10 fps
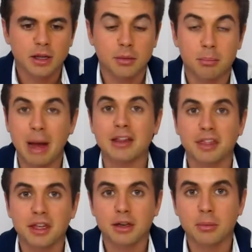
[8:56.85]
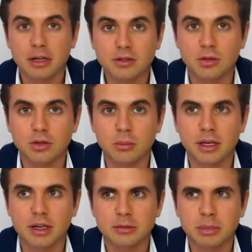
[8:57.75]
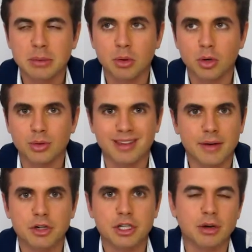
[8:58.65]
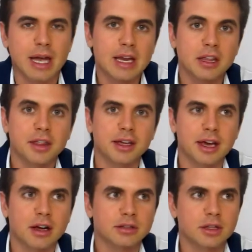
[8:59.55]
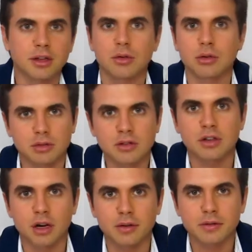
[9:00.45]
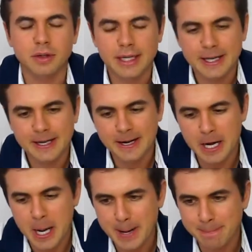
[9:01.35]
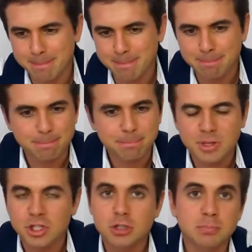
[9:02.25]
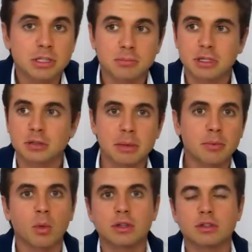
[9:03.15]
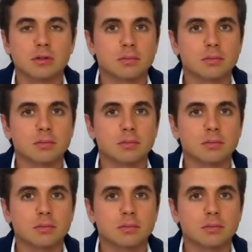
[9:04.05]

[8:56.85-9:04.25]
The bad thing about social media is people who never share anything else than their own stuff. Just because people want to